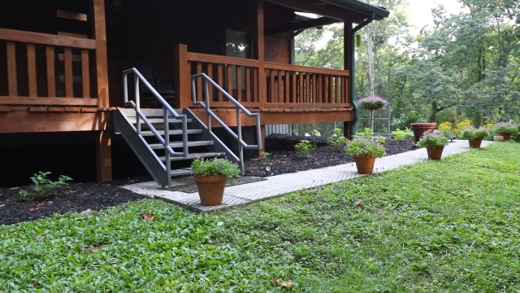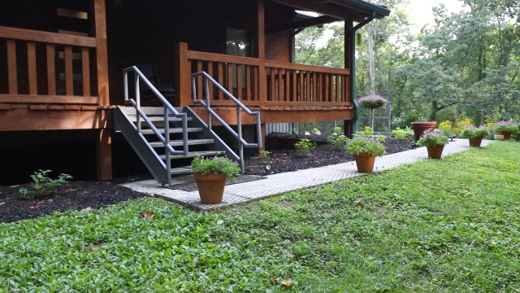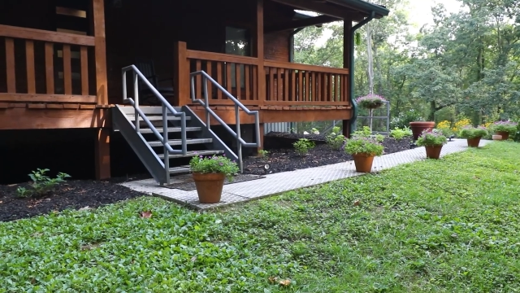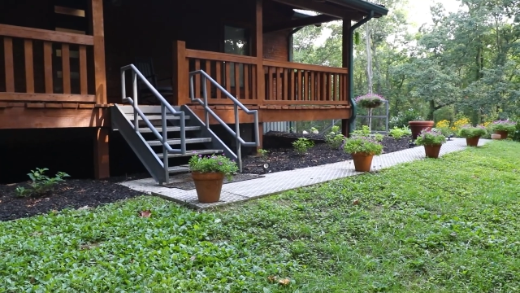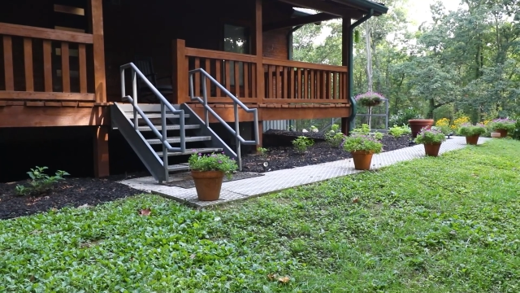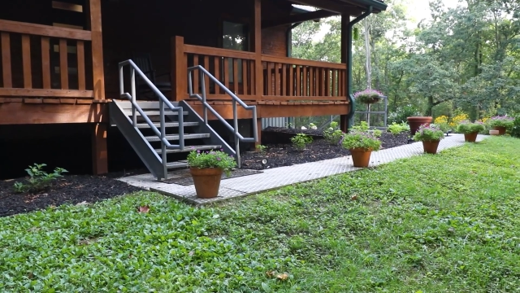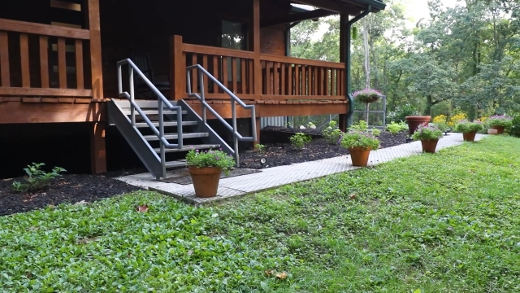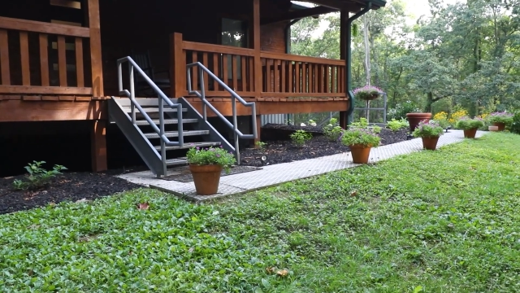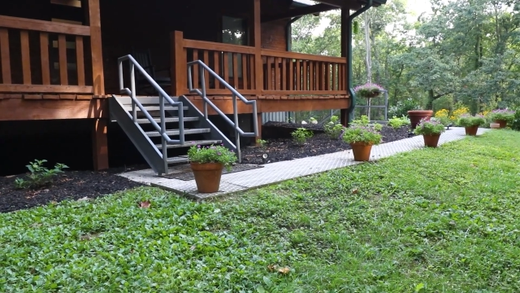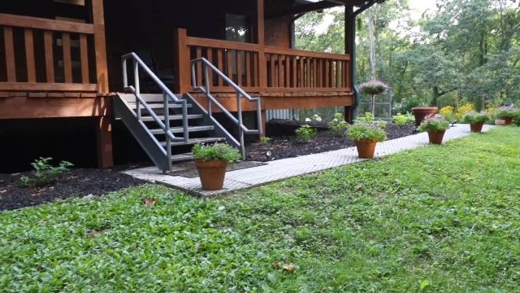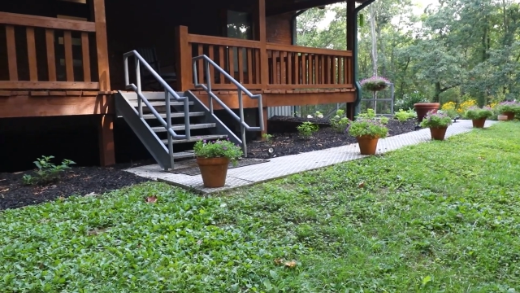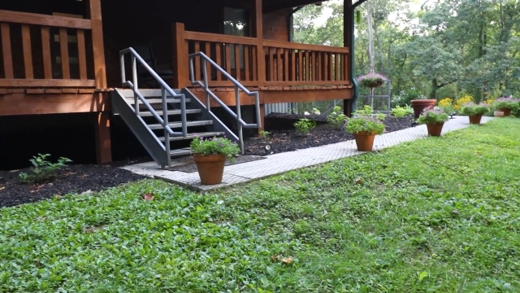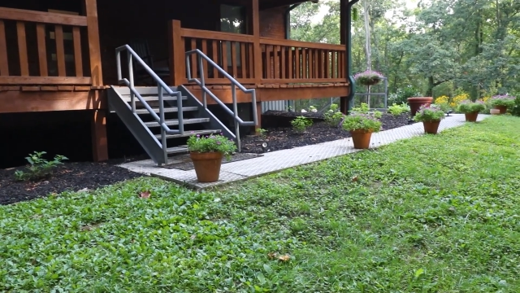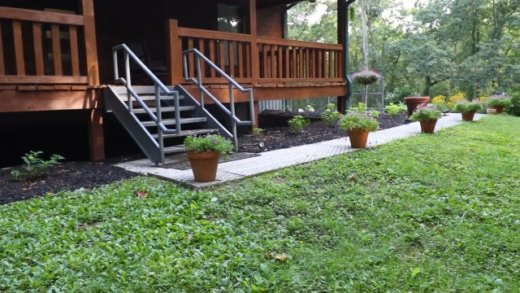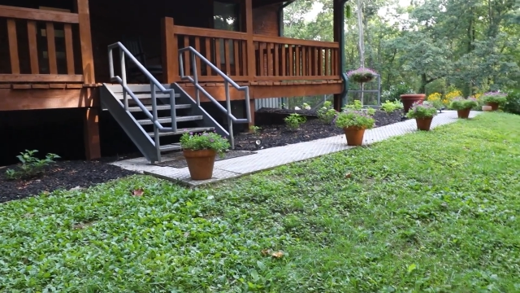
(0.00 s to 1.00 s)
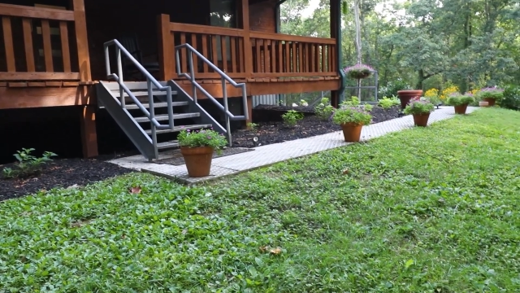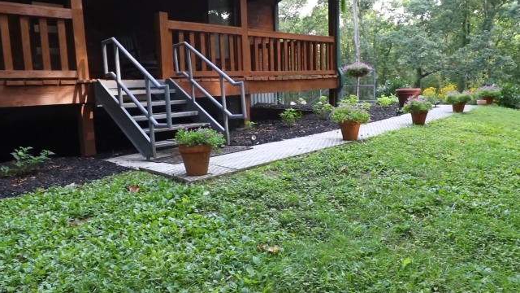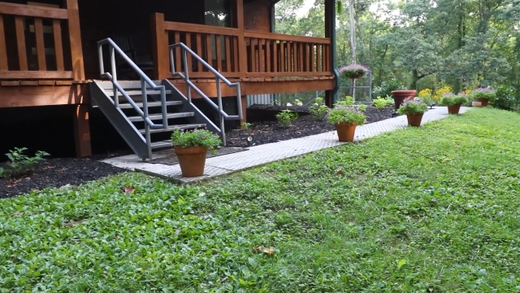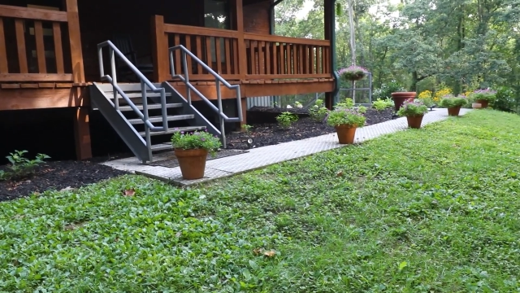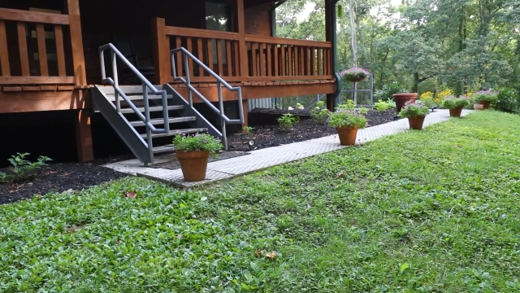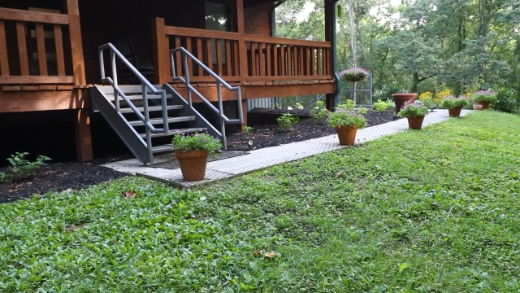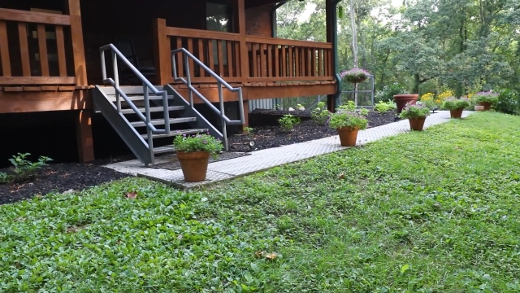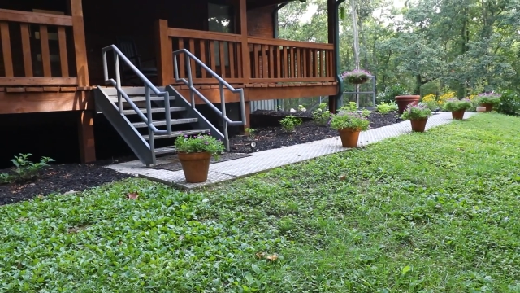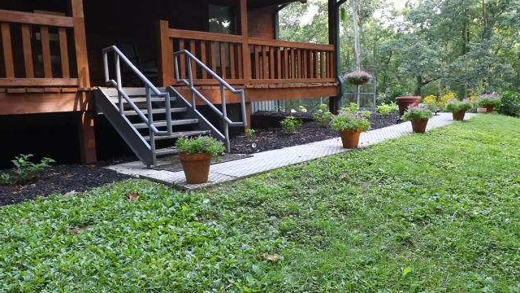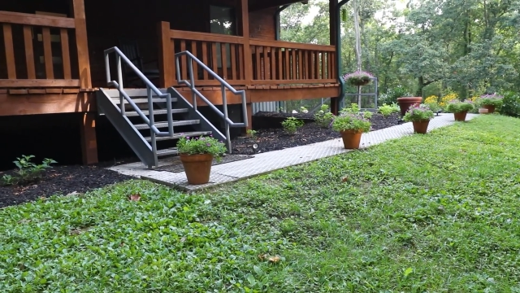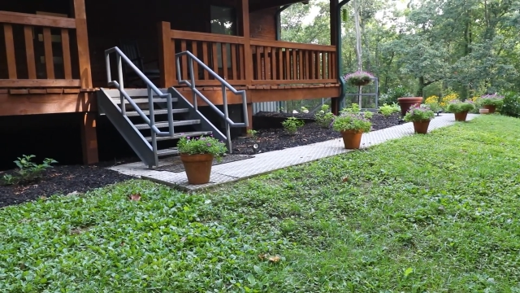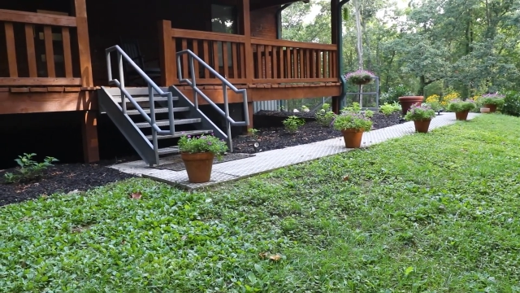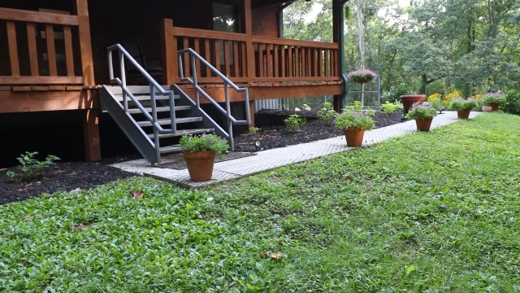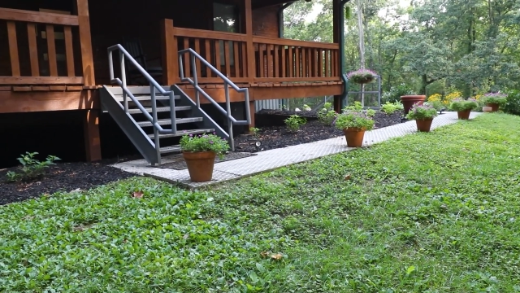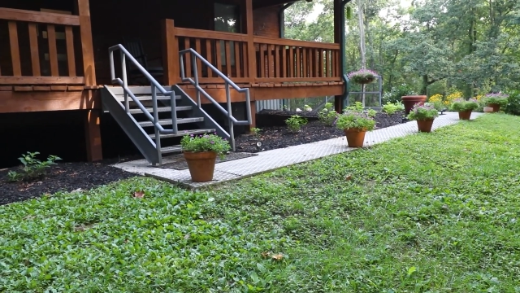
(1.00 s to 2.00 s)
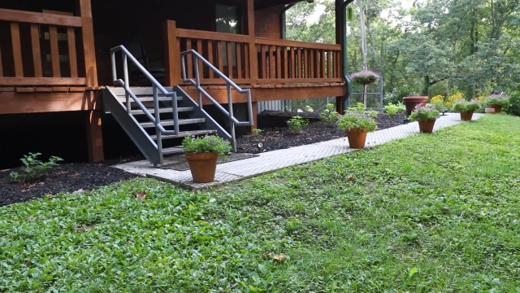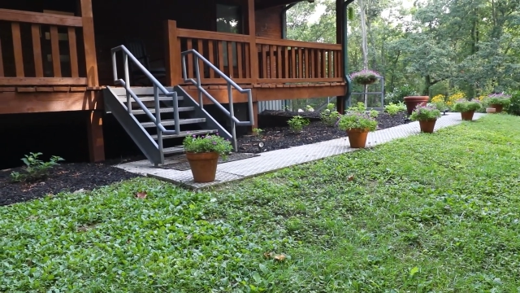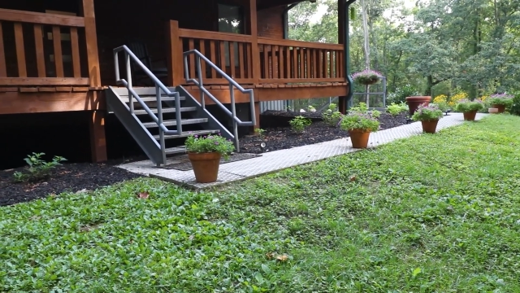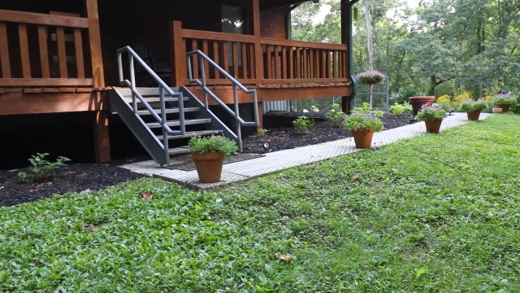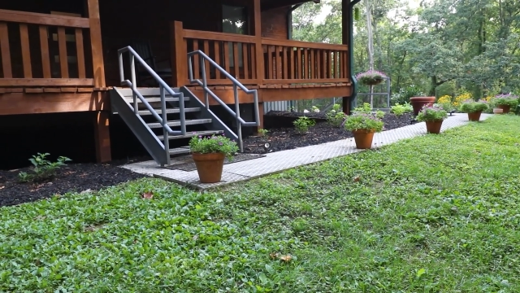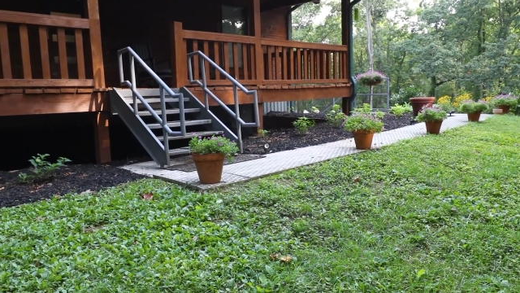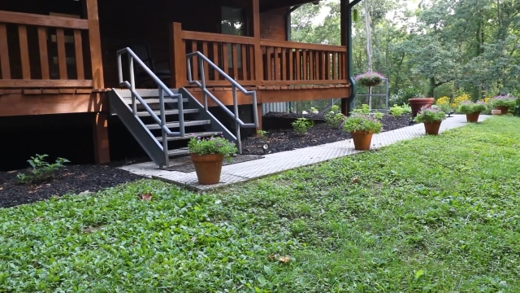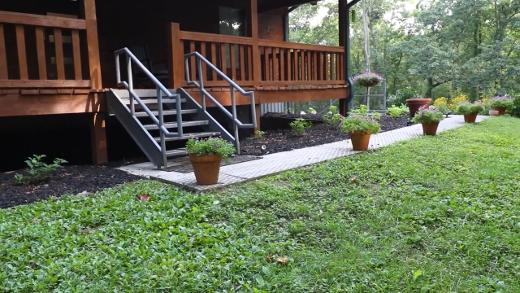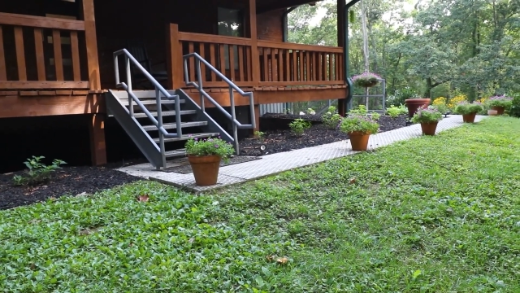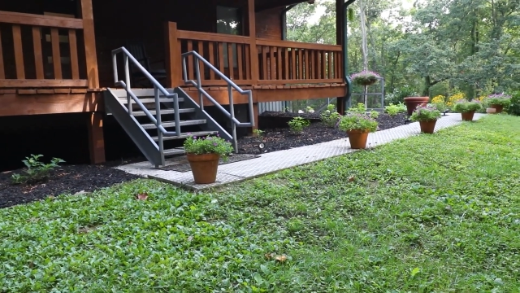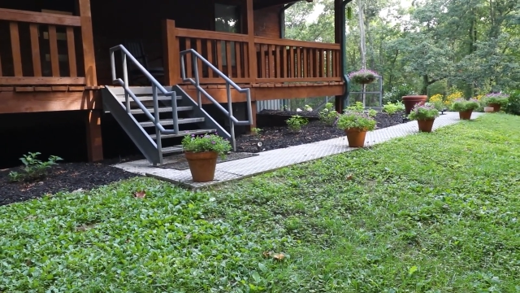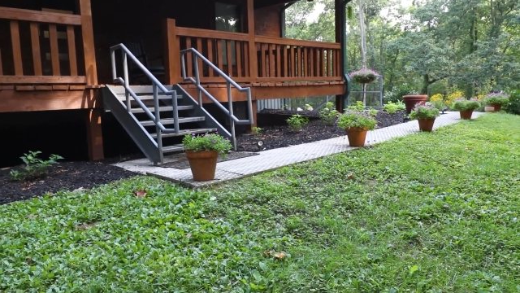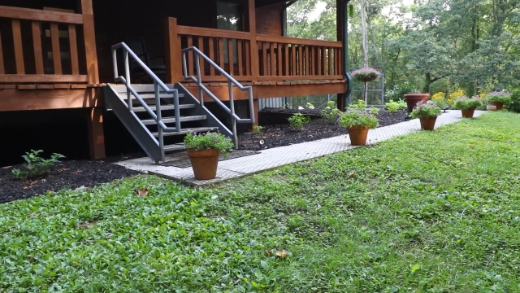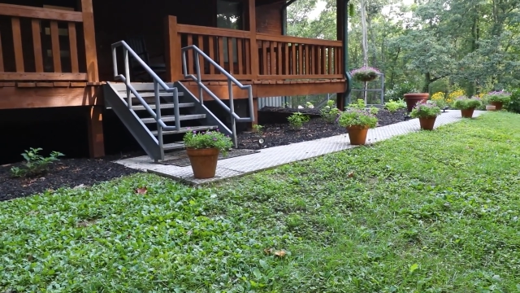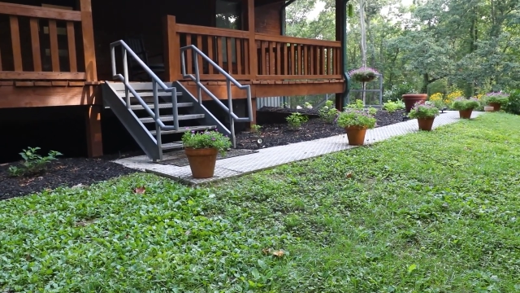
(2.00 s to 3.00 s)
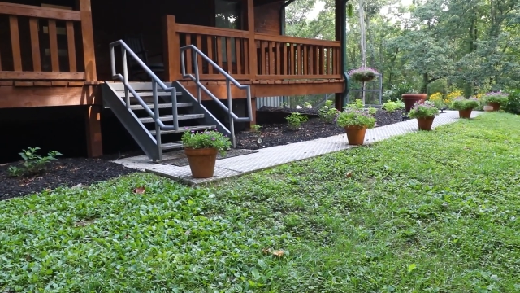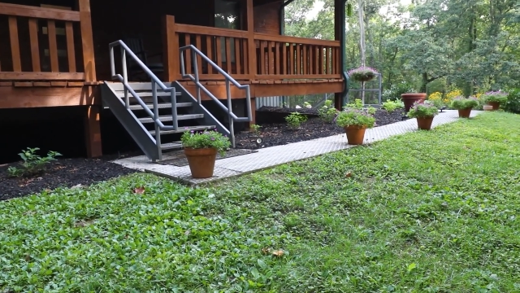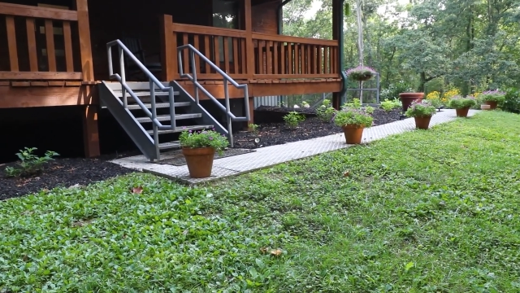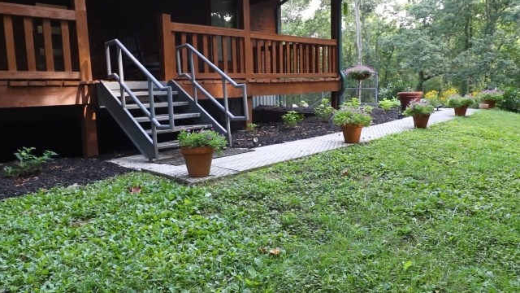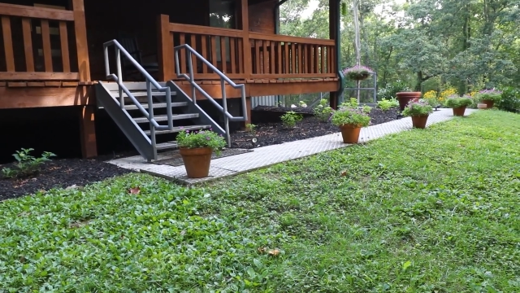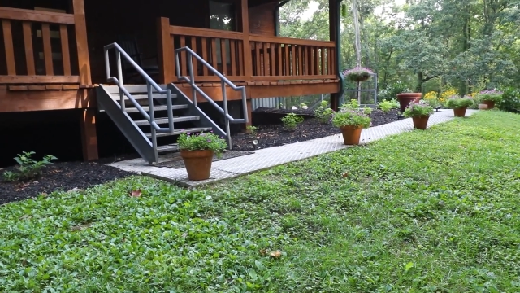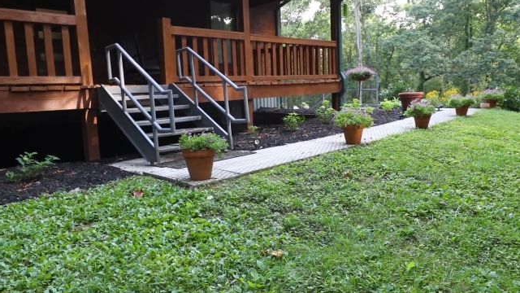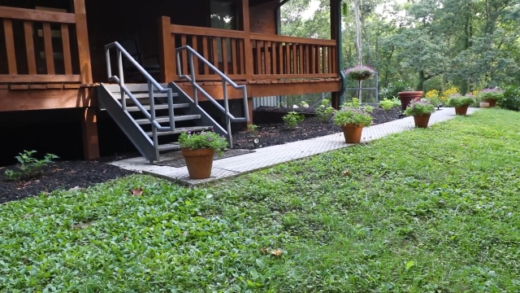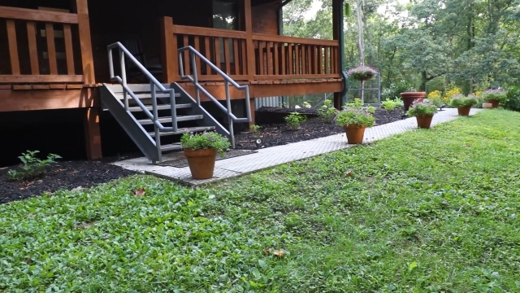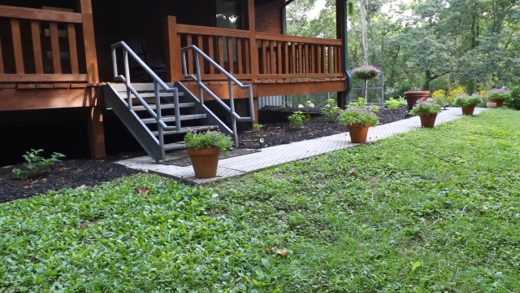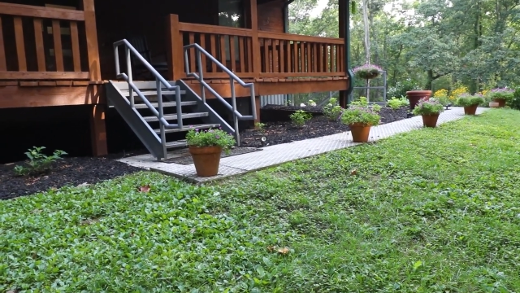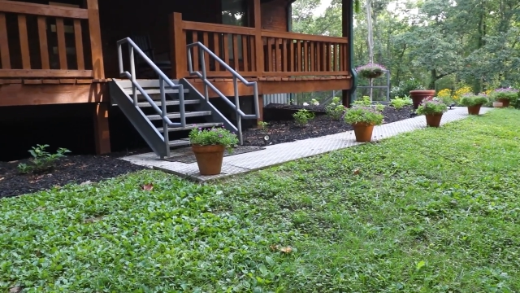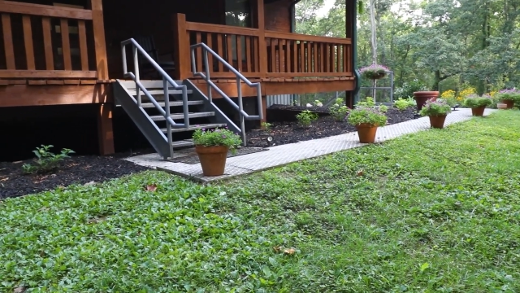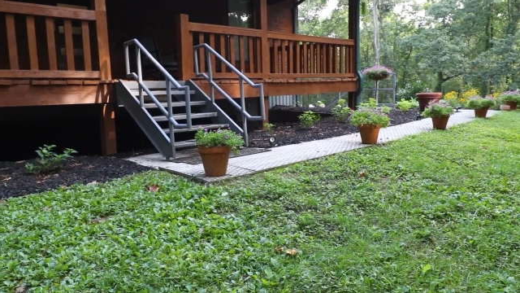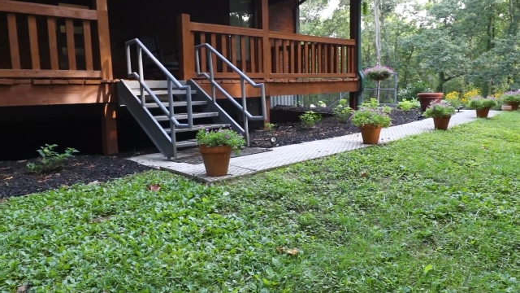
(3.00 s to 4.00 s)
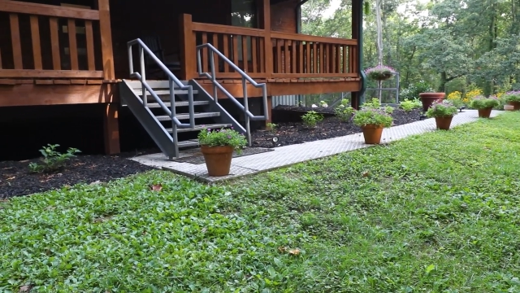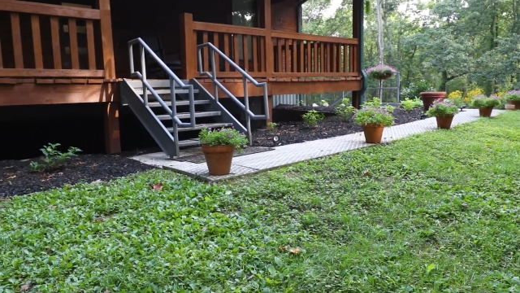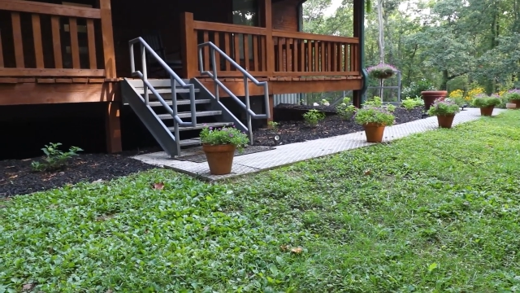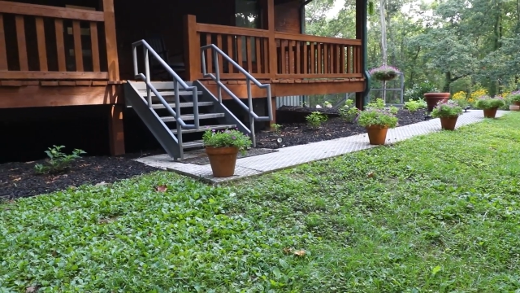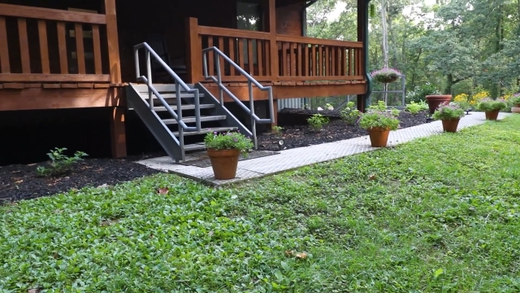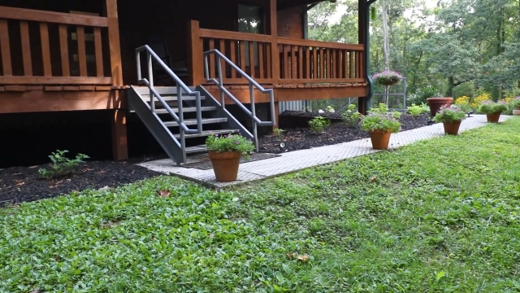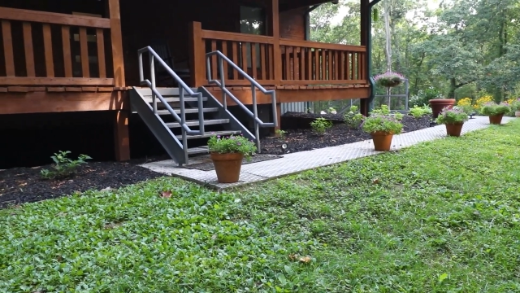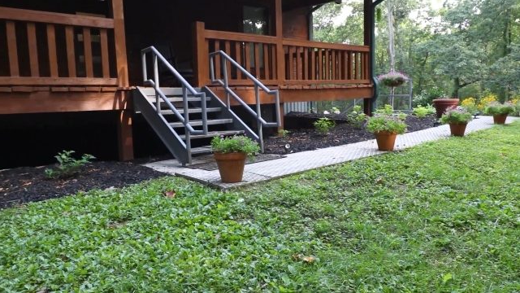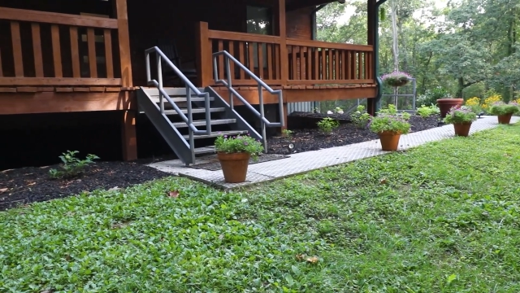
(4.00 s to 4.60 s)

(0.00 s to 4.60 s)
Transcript: [unreadable: no face in view]